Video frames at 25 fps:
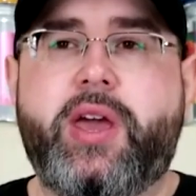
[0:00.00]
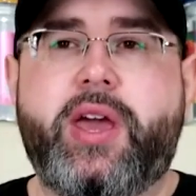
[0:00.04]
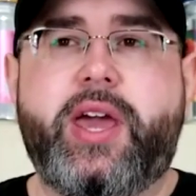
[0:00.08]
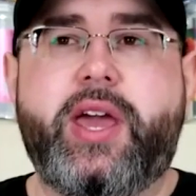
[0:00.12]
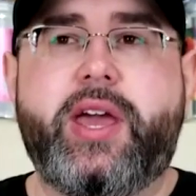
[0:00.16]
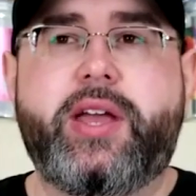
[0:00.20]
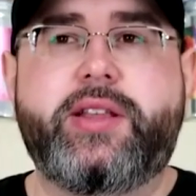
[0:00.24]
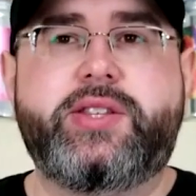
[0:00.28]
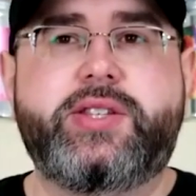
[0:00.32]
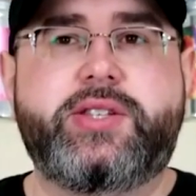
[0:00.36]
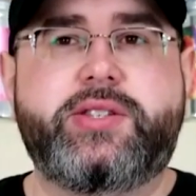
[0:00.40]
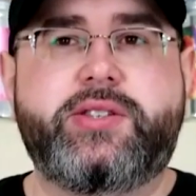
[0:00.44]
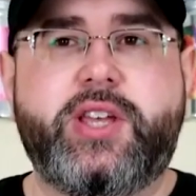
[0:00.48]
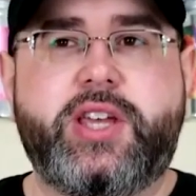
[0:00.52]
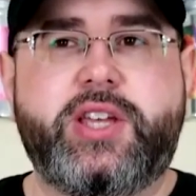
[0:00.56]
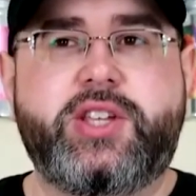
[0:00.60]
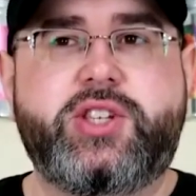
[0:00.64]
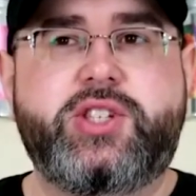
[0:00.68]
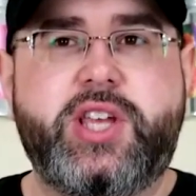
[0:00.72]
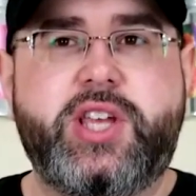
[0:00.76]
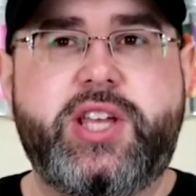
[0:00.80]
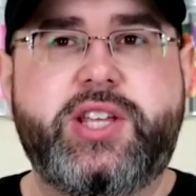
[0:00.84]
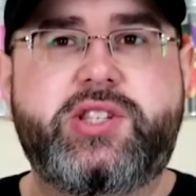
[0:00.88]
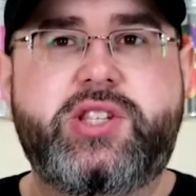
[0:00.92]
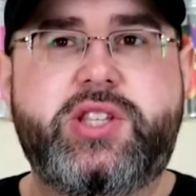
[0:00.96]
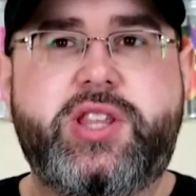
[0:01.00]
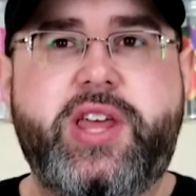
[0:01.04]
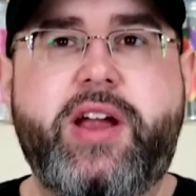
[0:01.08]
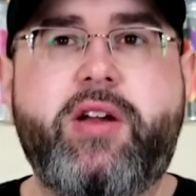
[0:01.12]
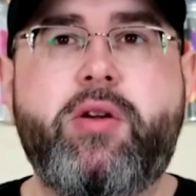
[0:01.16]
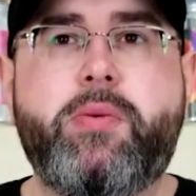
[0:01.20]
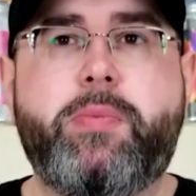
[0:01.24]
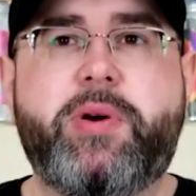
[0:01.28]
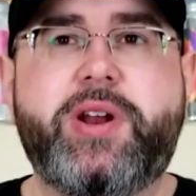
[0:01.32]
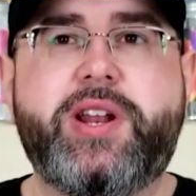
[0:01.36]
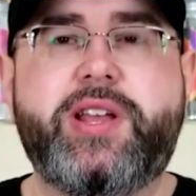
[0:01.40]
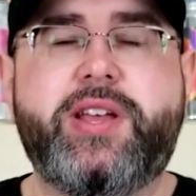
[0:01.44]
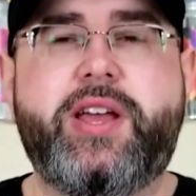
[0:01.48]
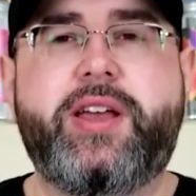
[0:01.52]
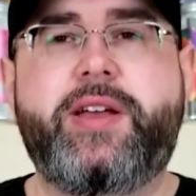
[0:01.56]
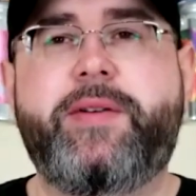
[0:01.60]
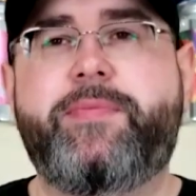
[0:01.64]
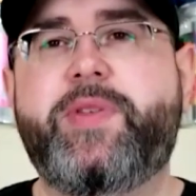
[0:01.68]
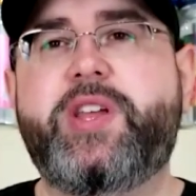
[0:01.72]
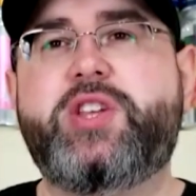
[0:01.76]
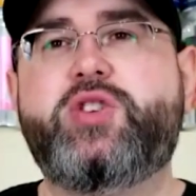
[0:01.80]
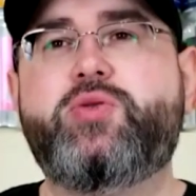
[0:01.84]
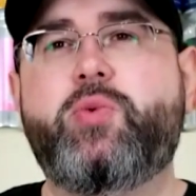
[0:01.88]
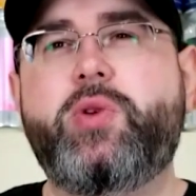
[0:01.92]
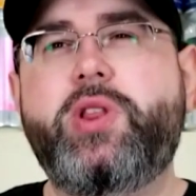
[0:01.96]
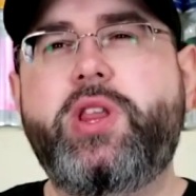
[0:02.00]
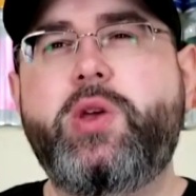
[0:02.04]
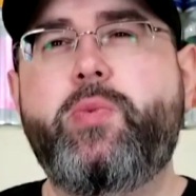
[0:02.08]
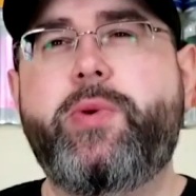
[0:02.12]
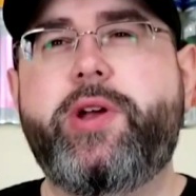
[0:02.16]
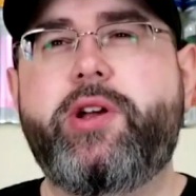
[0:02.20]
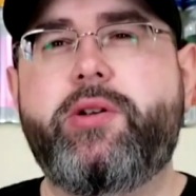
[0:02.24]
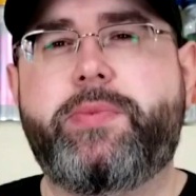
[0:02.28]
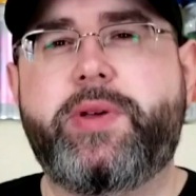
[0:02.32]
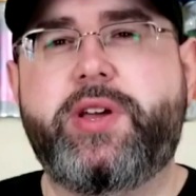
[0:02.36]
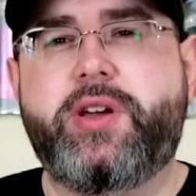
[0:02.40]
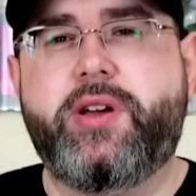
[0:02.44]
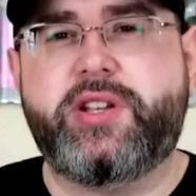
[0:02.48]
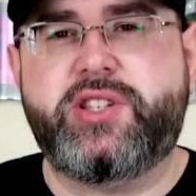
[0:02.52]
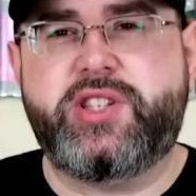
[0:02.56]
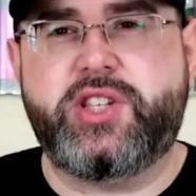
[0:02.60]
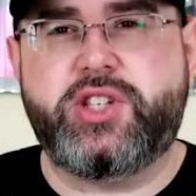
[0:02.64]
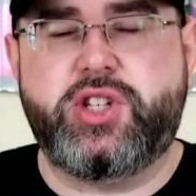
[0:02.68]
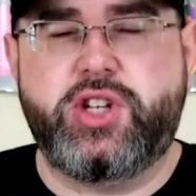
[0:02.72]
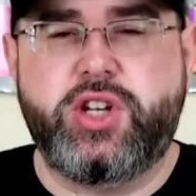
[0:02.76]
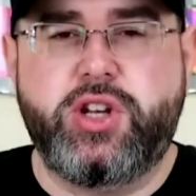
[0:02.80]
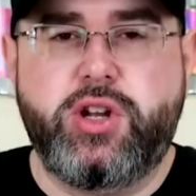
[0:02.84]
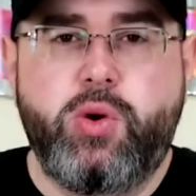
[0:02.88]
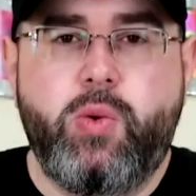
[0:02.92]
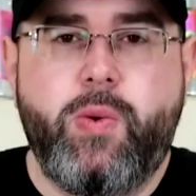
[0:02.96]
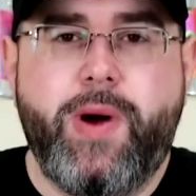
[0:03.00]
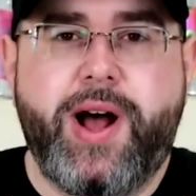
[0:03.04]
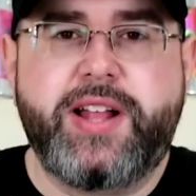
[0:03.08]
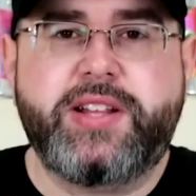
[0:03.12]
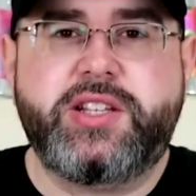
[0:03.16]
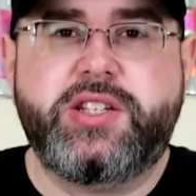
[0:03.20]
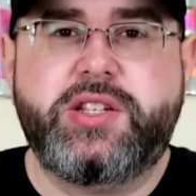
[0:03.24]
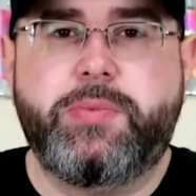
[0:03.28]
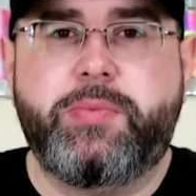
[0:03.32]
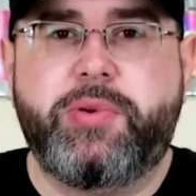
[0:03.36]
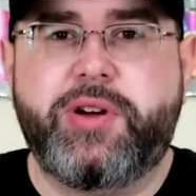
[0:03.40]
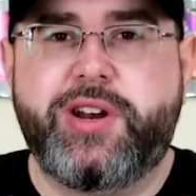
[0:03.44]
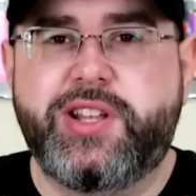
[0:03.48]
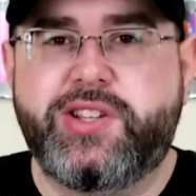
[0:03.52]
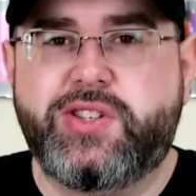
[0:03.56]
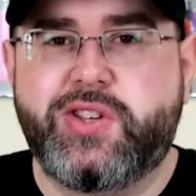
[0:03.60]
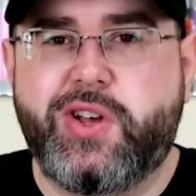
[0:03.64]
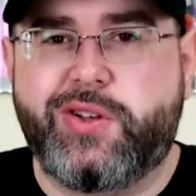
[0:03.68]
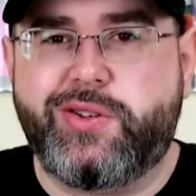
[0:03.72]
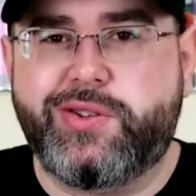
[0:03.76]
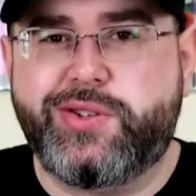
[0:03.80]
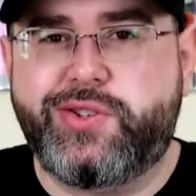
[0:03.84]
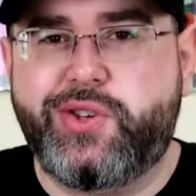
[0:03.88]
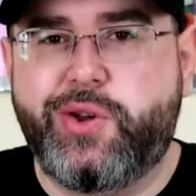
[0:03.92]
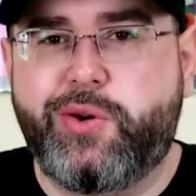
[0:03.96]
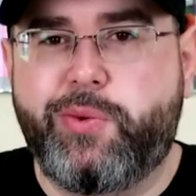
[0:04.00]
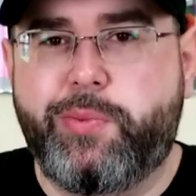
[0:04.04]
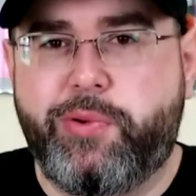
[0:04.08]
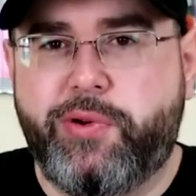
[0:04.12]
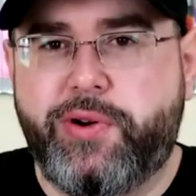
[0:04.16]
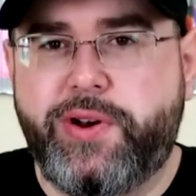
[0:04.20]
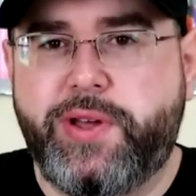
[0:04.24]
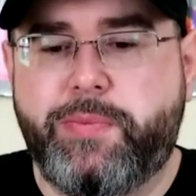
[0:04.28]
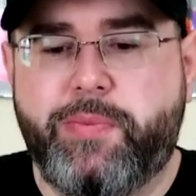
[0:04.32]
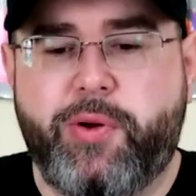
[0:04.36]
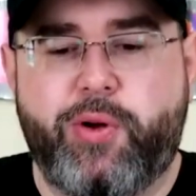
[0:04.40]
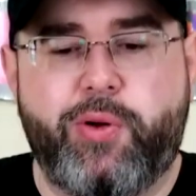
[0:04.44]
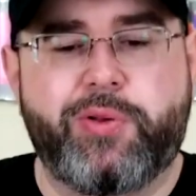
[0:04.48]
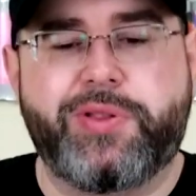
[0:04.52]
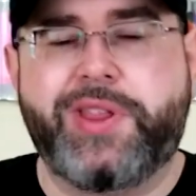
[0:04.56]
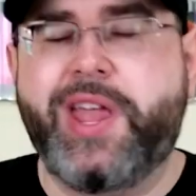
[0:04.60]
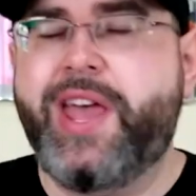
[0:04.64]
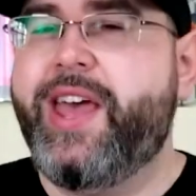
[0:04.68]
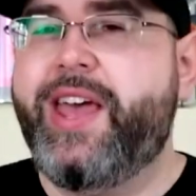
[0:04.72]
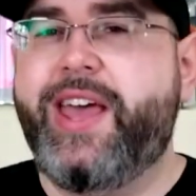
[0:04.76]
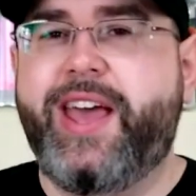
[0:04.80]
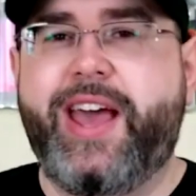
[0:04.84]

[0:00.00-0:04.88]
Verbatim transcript: It's there, but it's really weird because it's nuanced, but it's also pretty bold.